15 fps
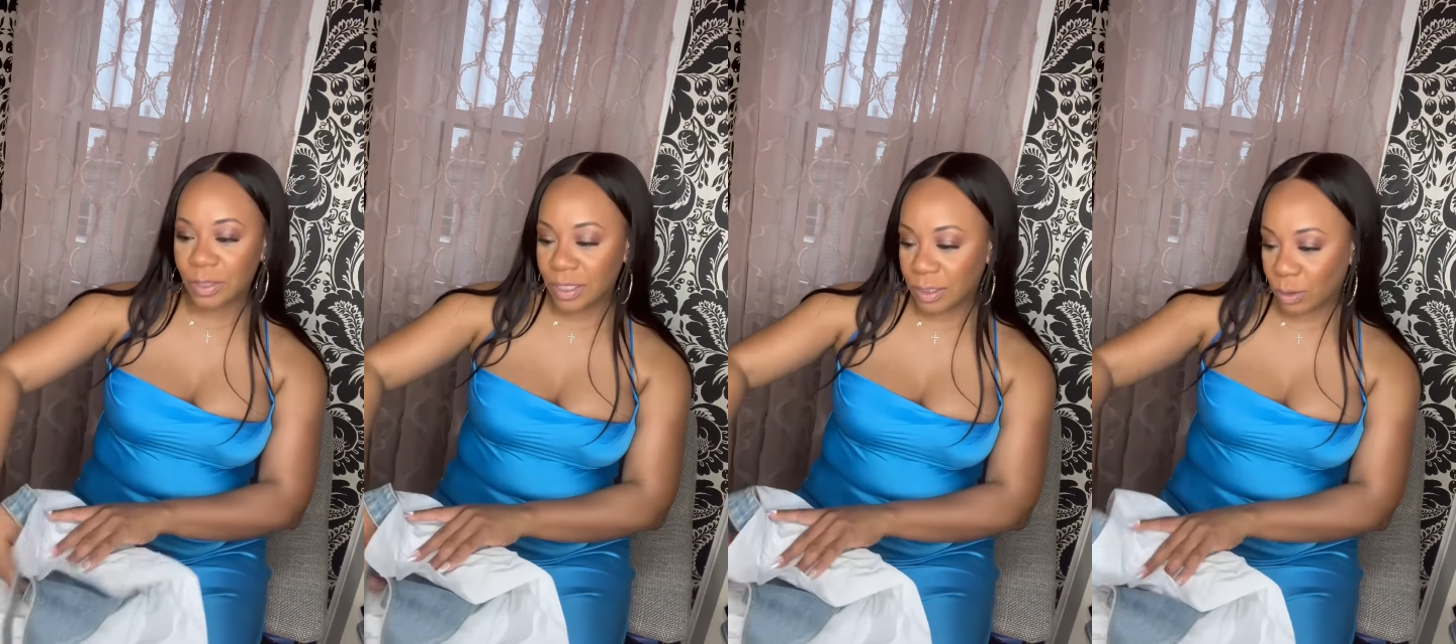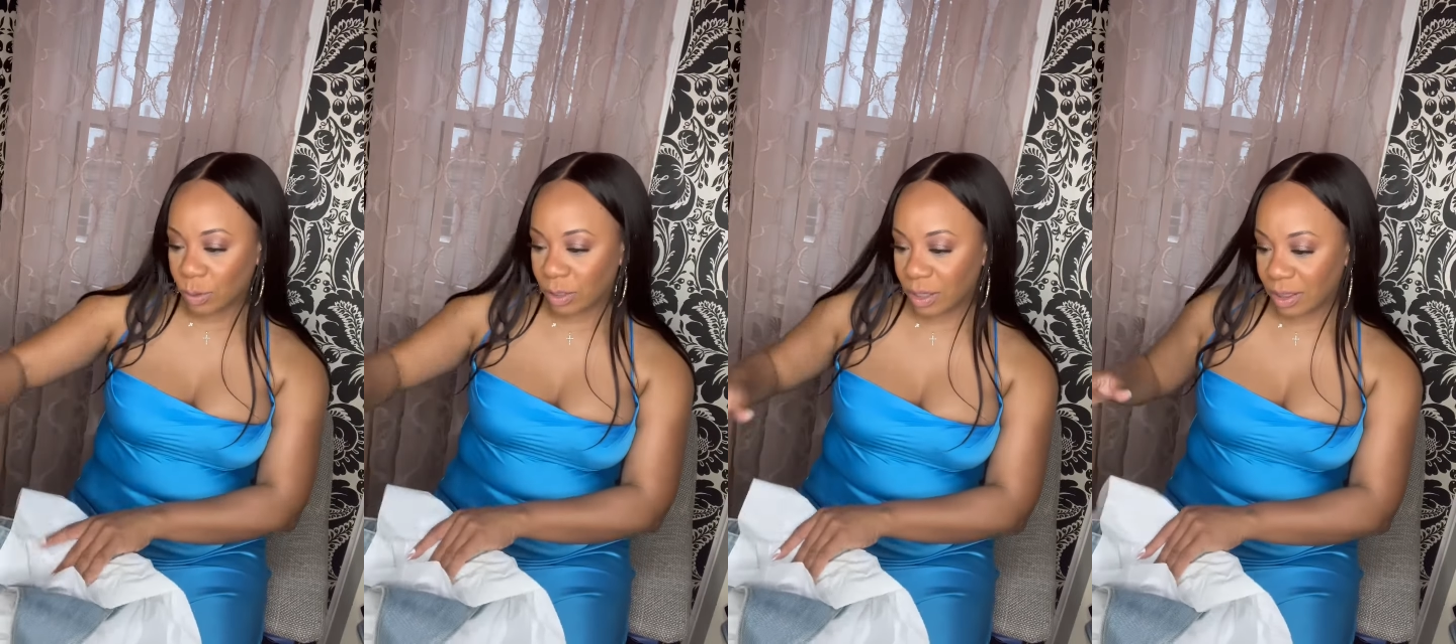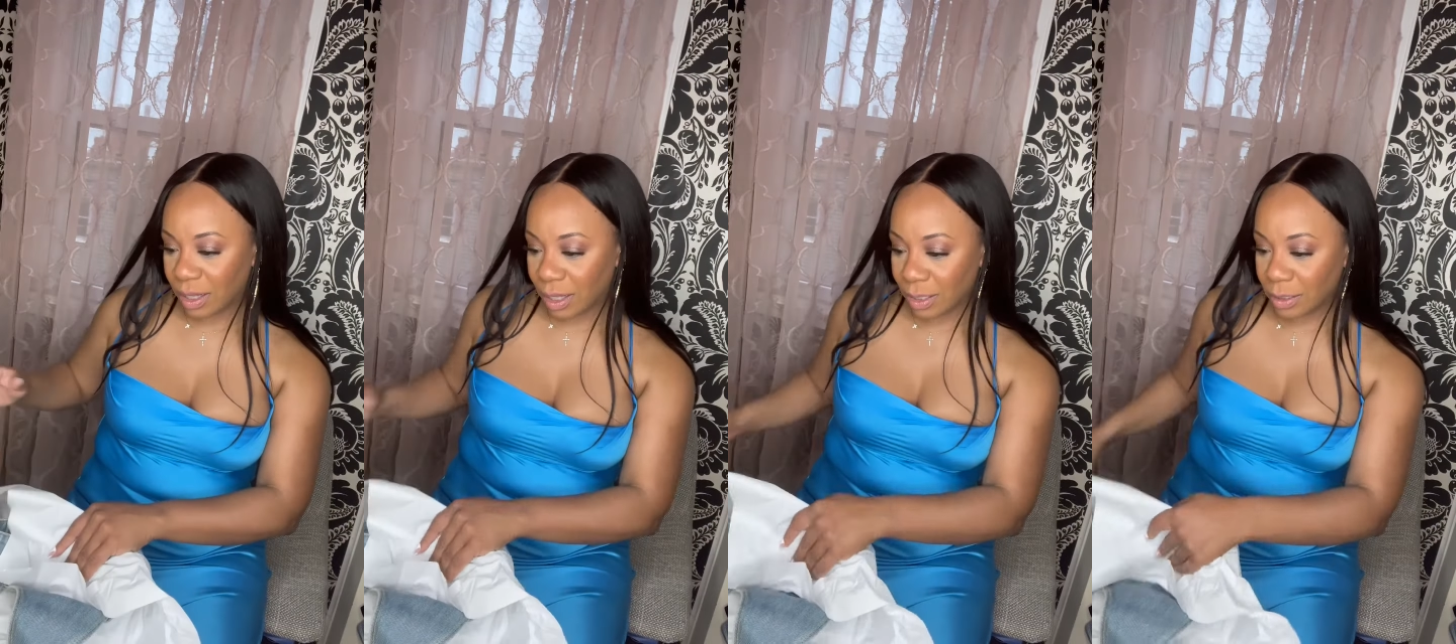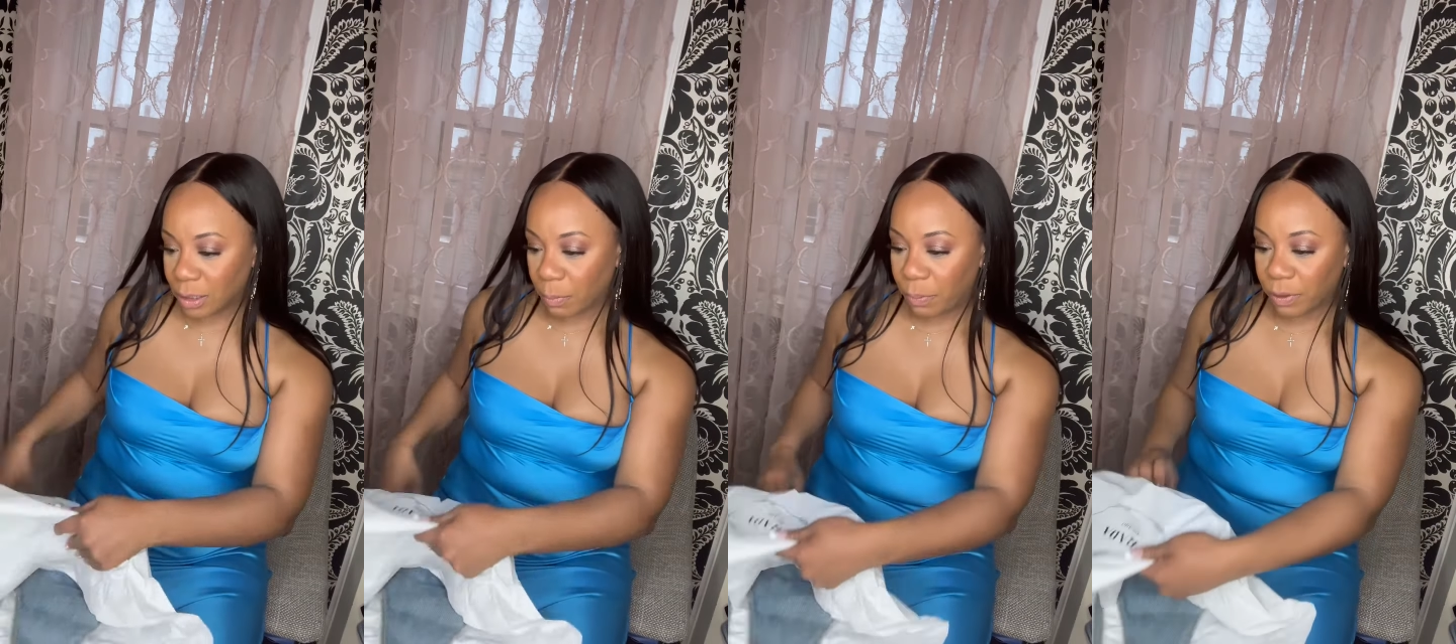these sort of
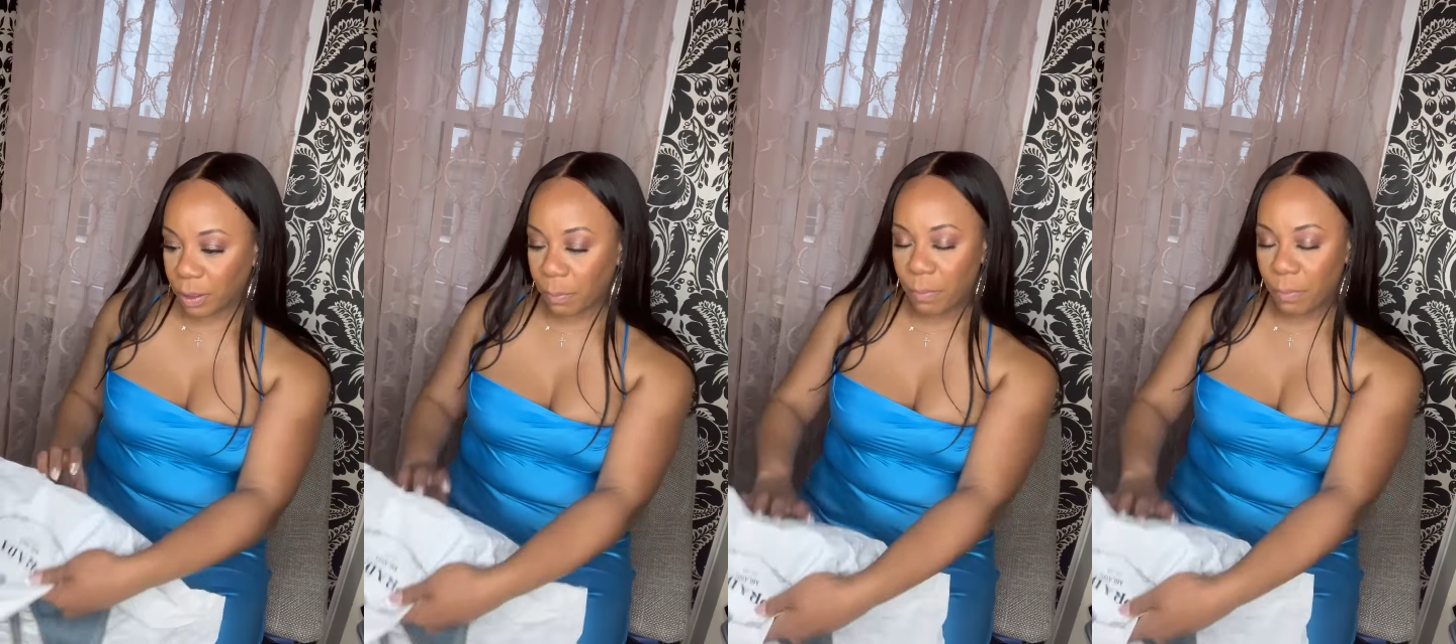things to put the